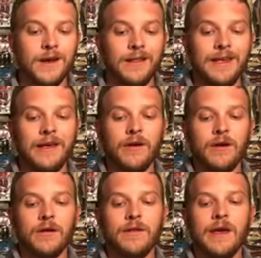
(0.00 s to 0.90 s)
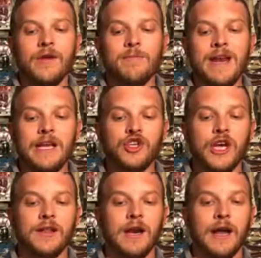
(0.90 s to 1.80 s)
the other mini
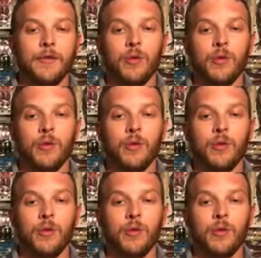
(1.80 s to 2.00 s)
jig that I